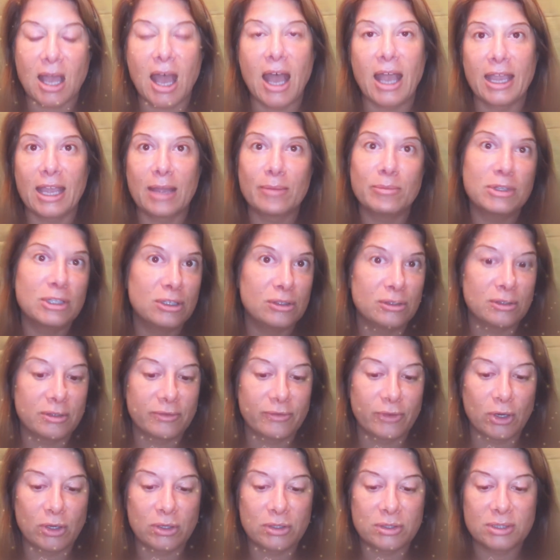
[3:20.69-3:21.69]
"I am the
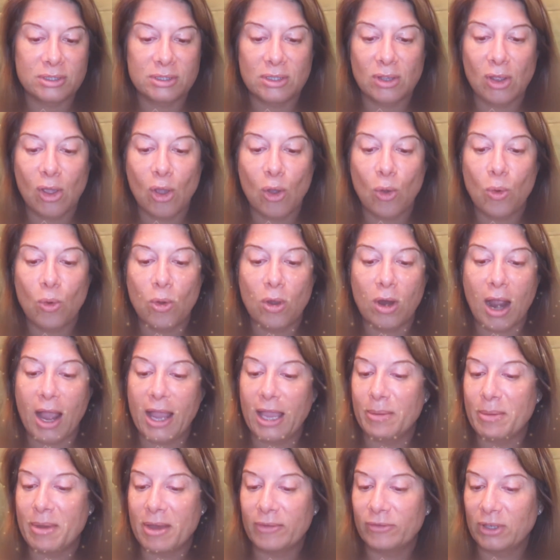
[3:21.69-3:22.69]
universe" or "I
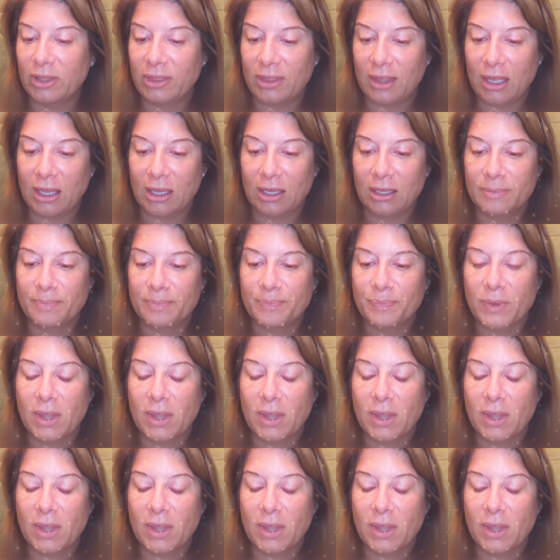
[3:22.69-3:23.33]
am everything."